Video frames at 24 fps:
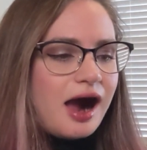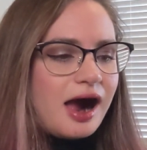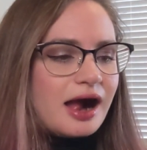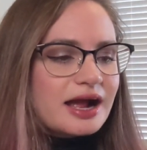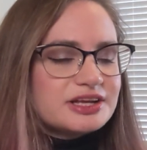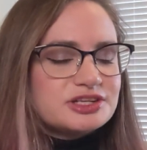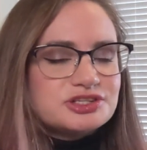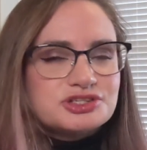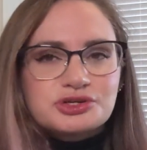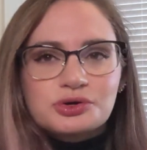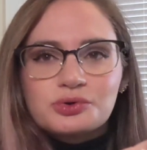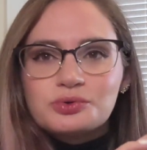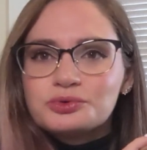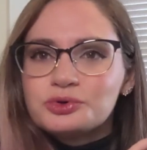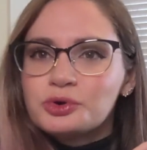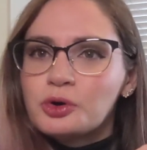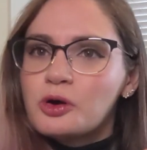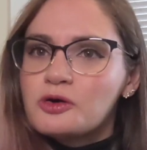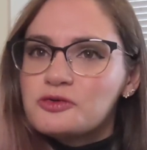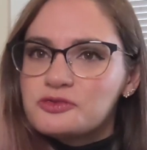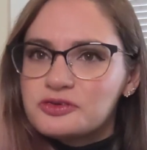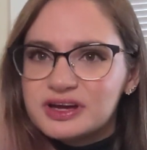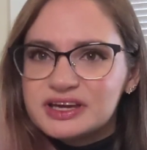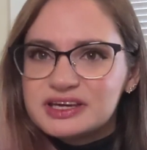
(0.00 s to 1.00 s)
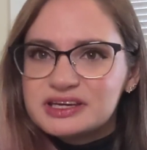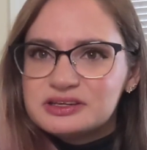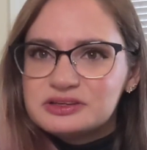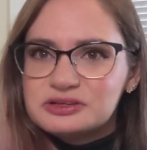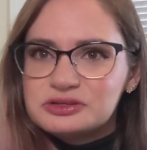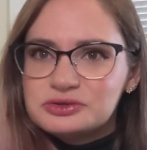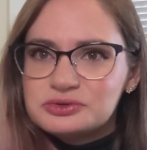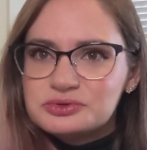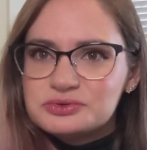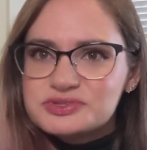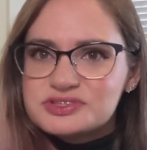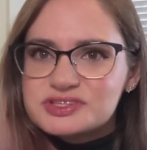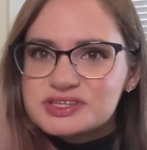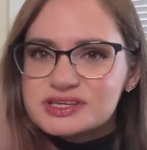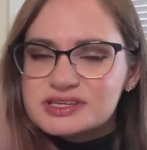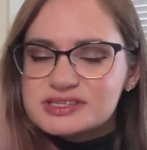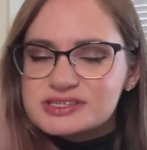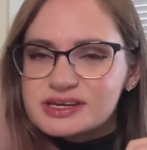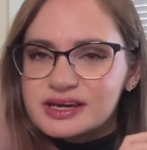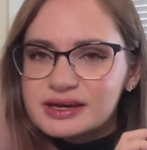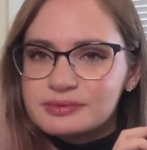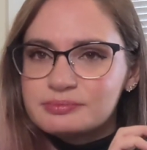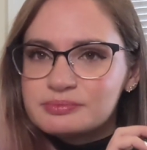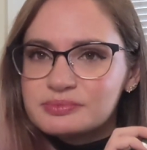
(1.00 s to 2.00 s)
I don't know if I can use
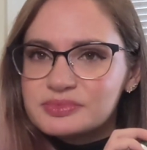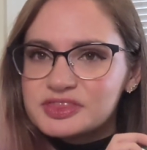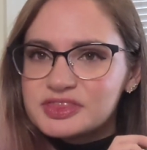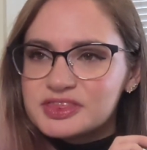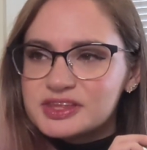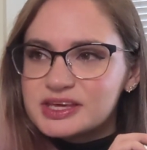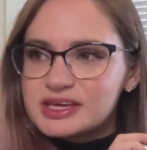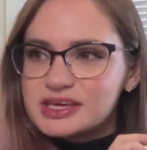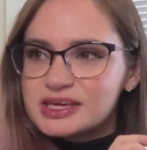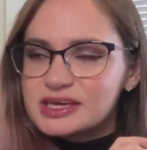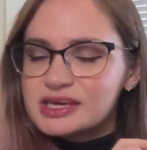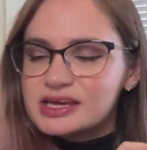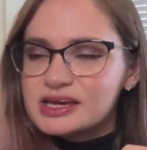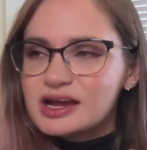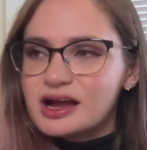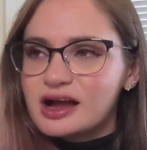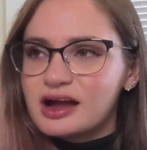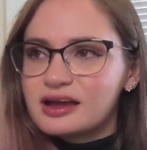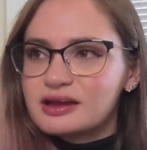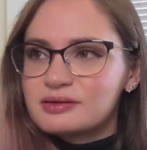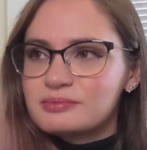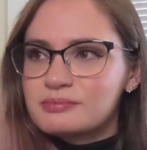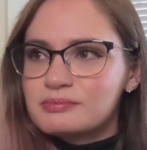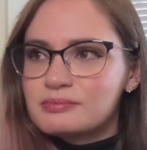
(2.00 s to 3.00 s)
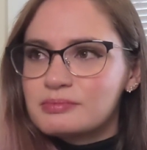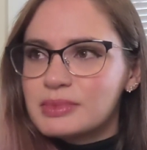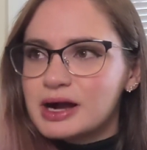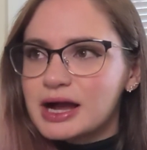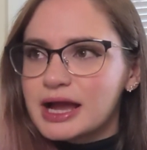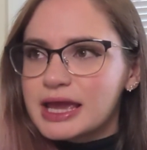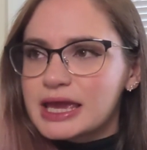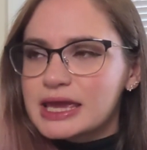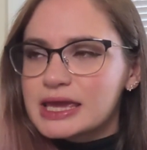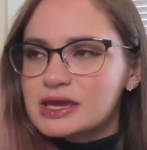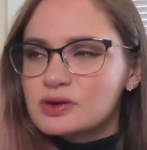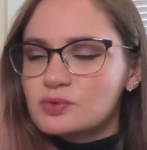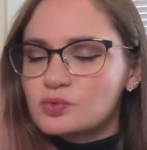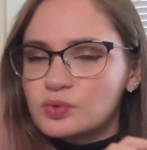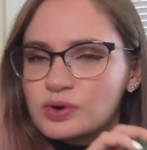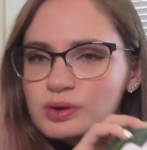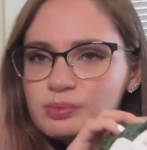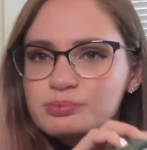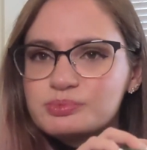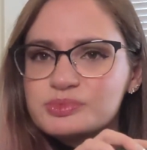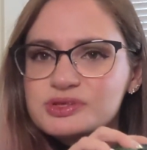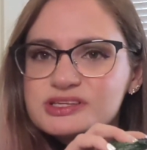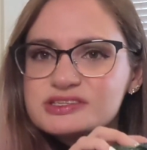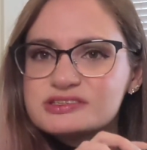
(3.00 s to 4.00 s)
this. I'm thinking I might
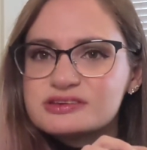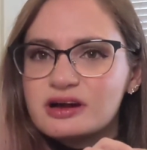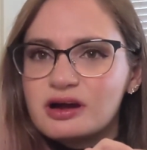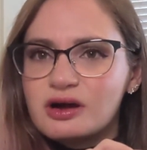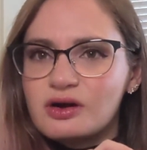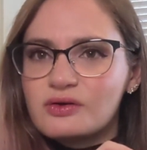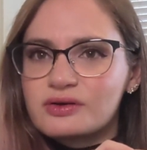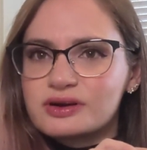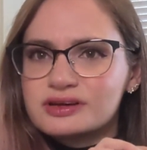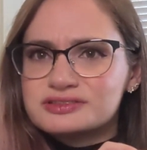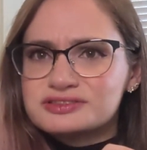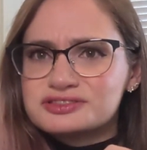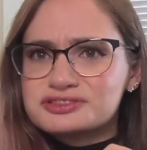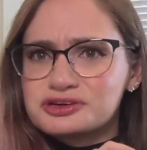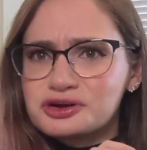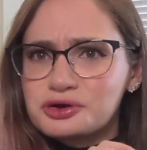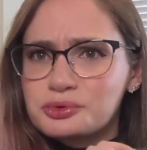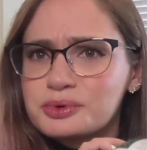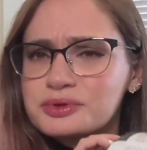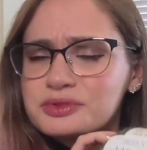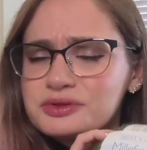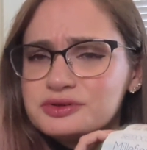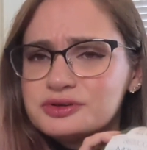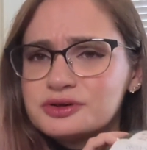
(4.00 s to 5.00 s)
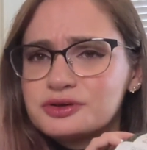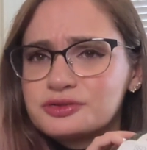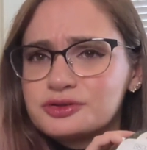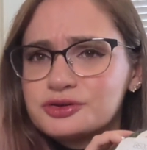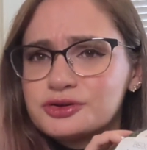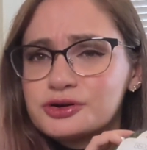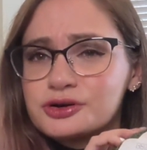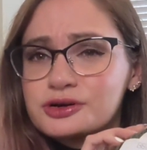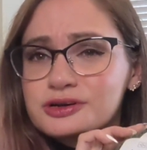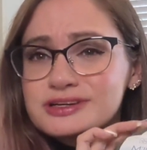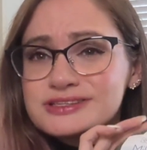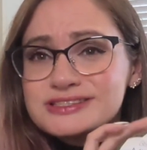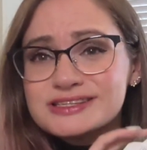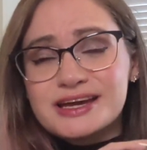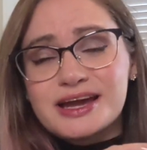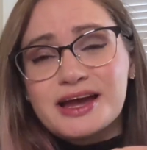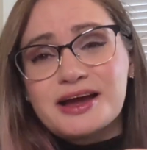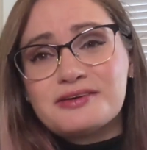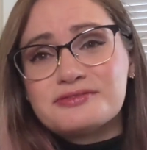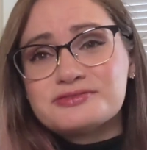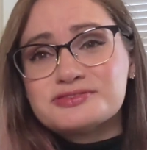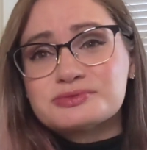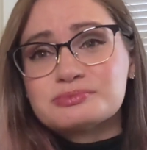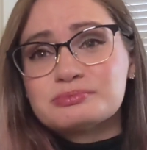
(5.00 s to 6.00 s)
rip this out and start with another yarn, because I
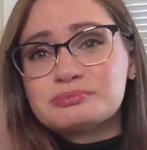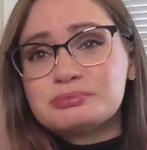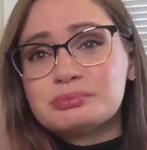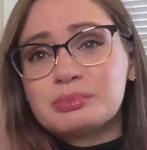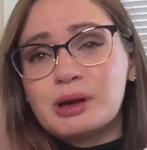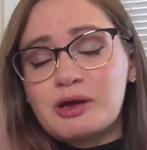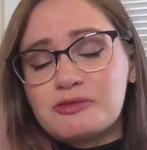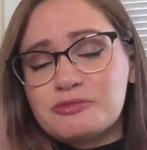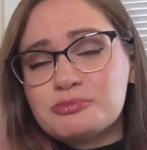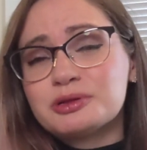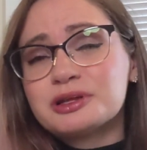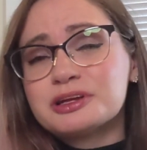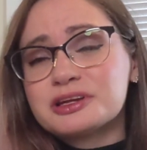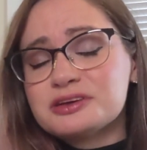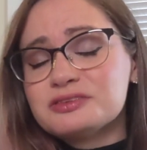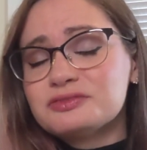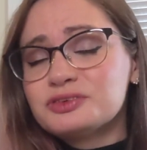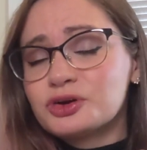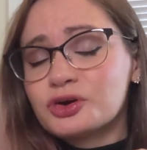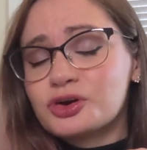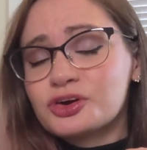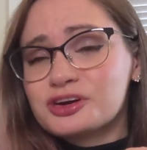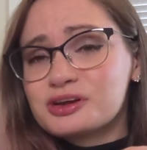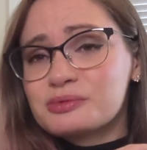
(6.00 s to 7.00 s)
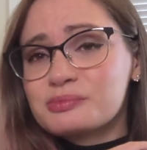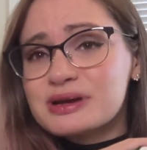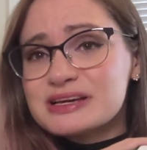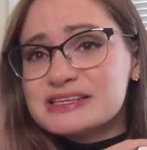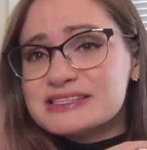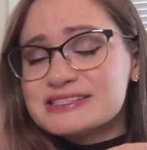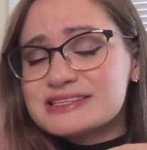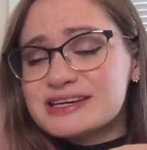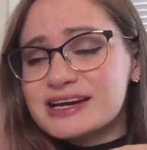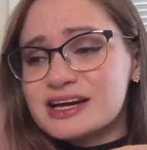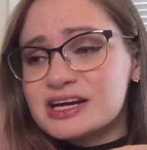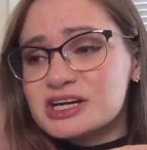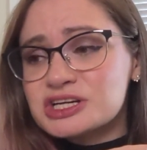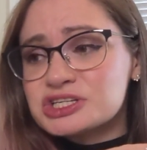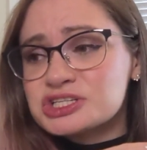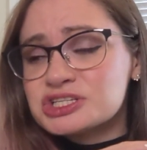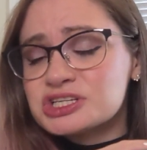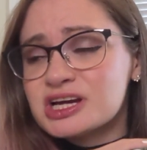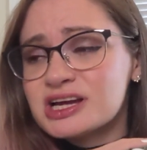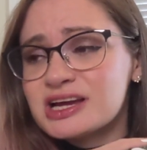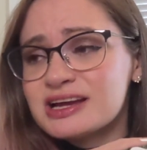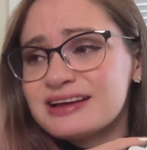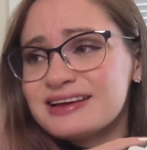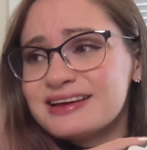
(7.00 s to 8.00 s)
have plenty of yarn in my
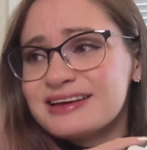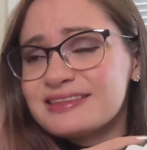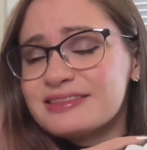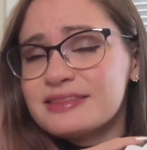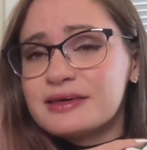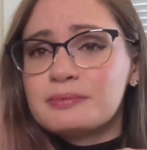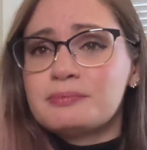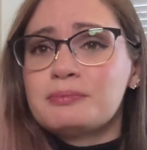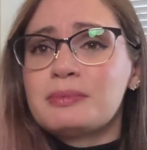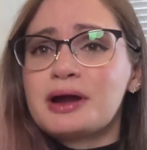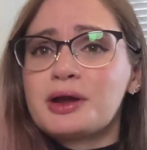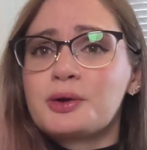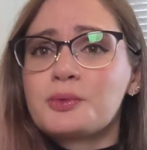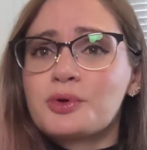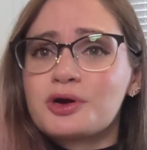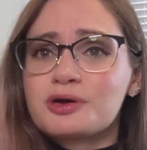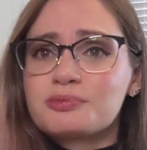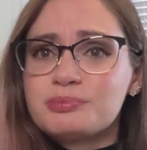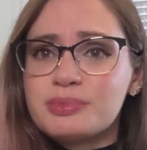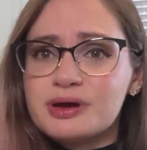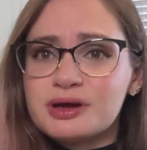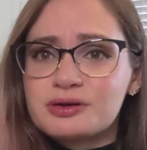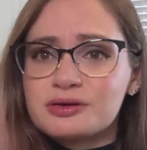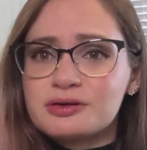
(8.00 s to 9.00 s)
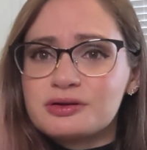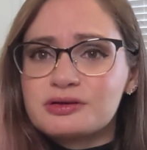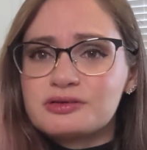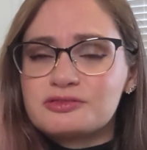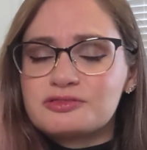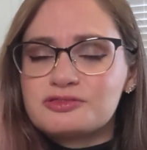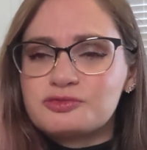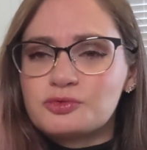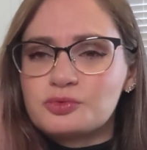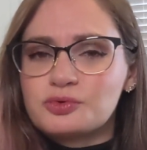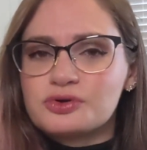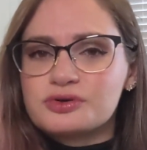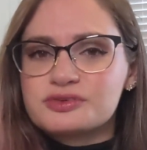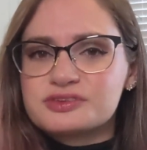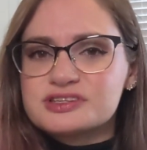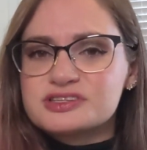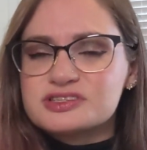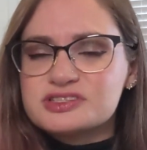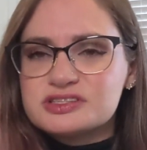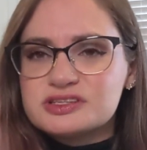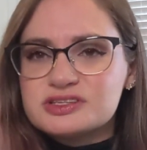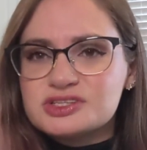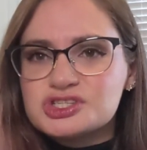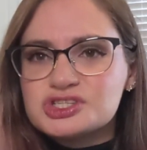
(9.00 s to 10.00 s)
stash that might work better for the
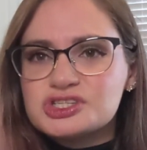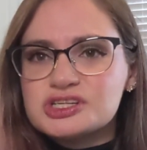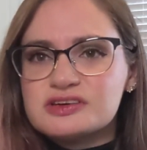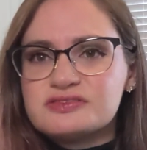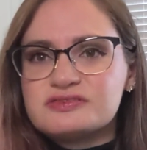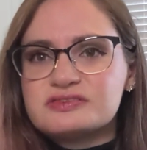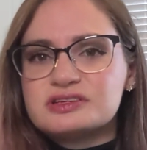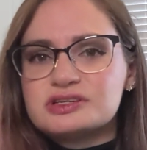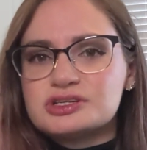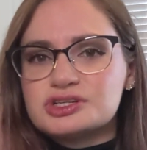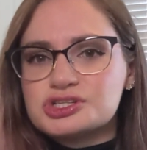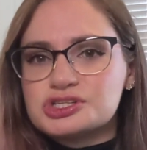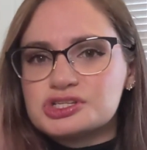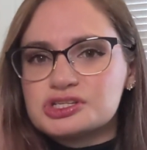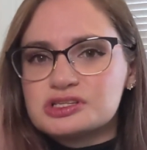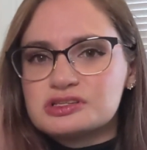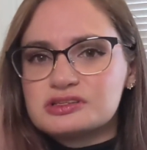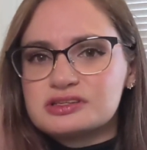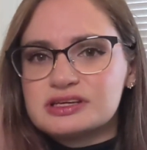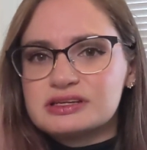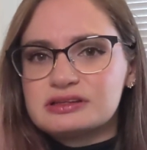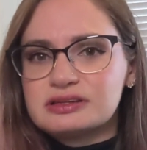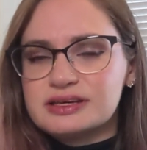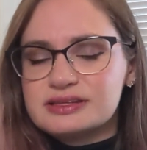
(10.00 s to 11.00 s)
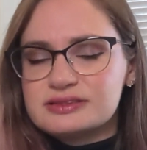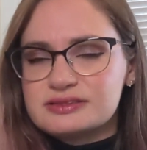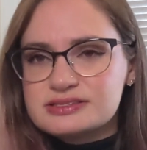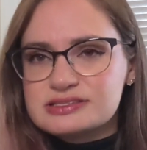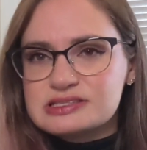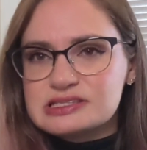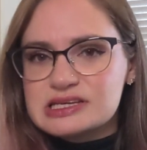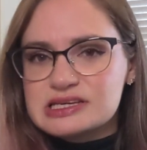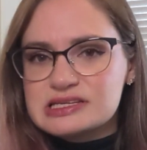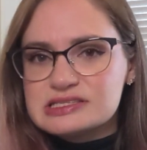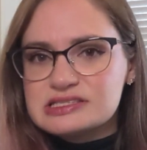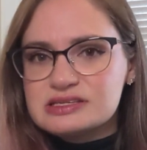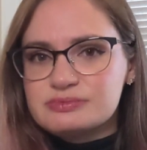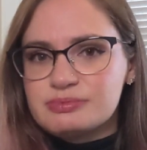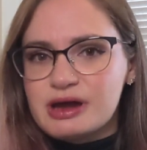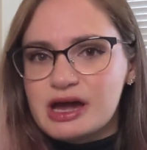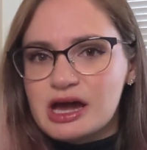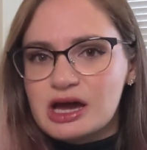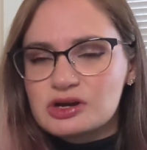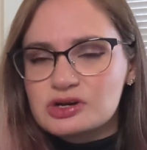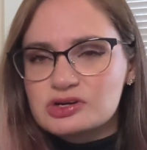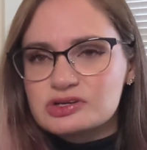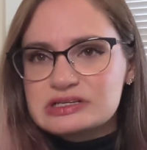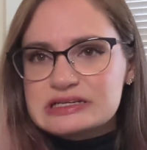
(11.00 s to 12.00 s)
stitch definition that like this lacy
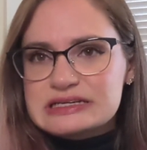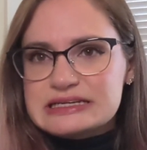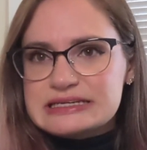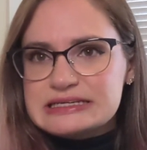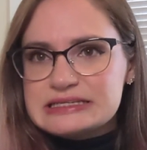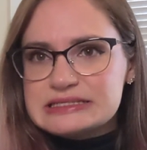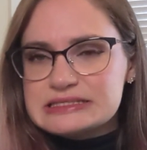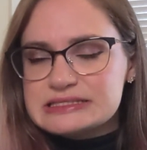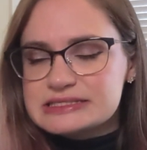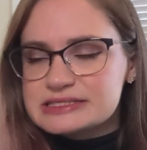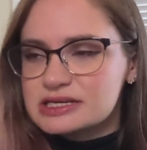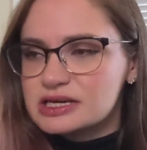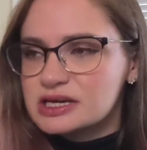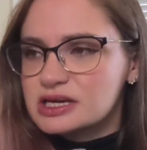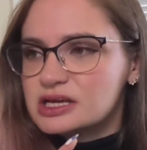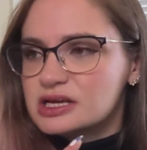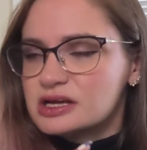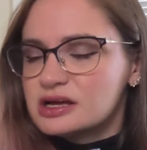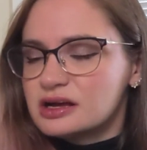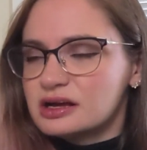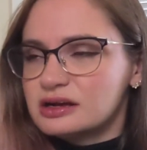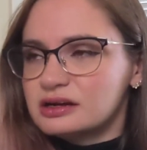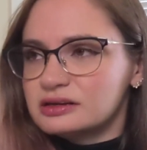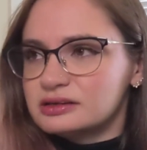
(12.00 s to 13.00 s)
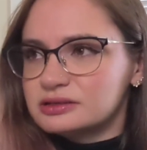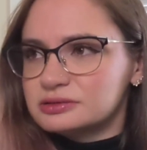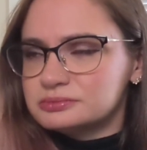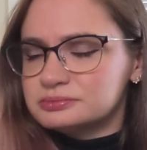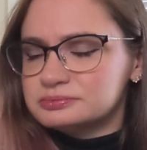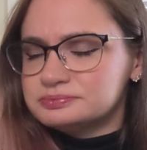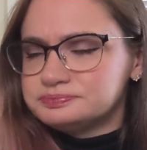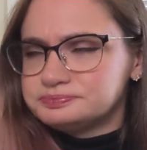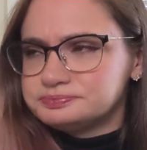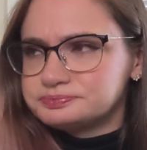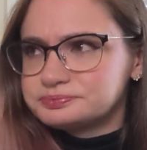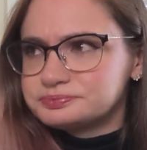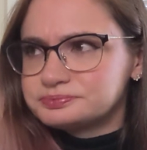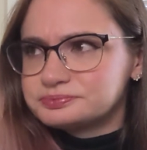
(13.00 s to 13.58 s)
pattern needs. I'm